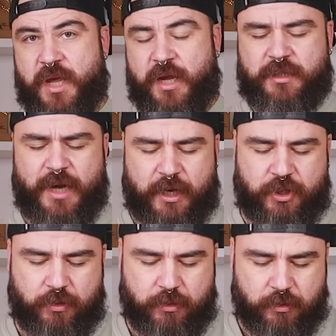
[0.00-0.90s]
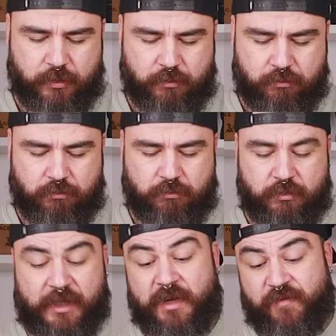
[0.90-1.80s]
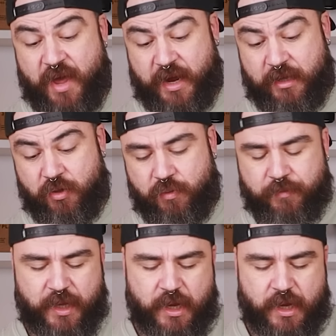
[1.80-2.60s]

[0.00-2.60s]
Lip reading: extraction. That's something I can do.